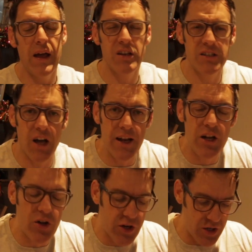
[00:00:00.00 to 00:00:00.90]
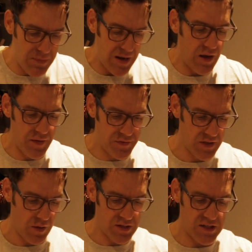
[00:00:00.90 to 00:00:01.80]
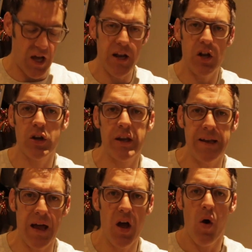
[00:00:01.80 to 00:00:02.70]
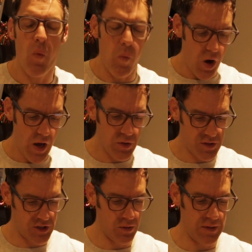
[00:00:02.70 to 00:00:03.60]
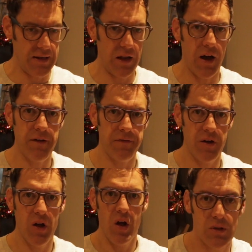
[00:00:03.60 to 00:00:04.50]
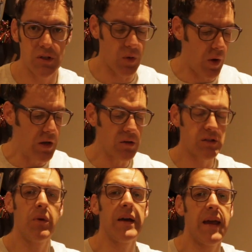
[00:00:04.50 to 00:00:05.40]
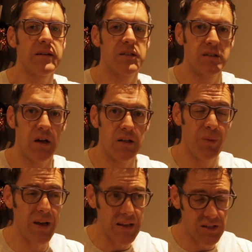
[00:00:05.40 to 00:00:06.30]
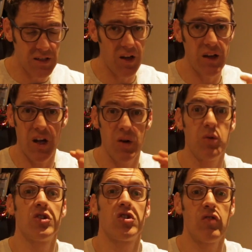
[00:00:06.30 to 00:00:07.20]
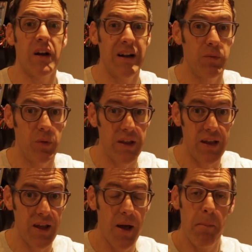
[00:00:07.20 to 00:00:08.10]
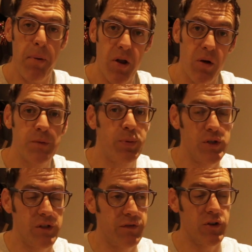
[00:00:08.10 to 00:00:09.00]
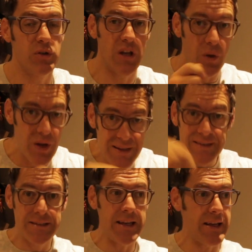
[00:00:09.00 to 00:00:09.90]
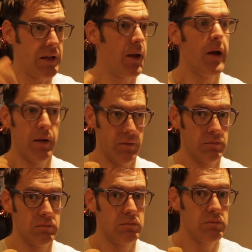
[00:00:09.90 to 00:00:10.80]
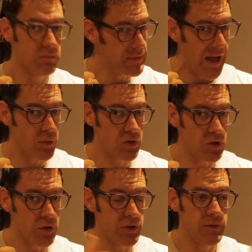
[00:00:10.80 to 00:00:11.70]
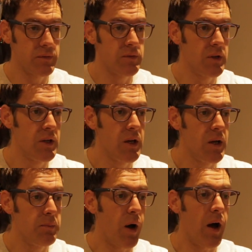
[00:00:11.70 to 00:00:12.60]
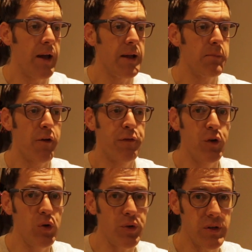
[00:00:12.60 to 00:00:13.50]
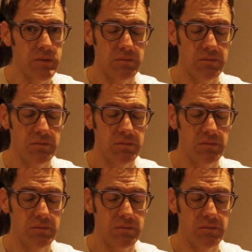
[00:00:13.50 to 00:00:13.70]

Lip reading: and I started looking at my lifestyle. I started looking at what I was doing in life. So I looked at my exercise. My exercise, I was struggling with it, but I was pushing through. So tick, that was good. My food,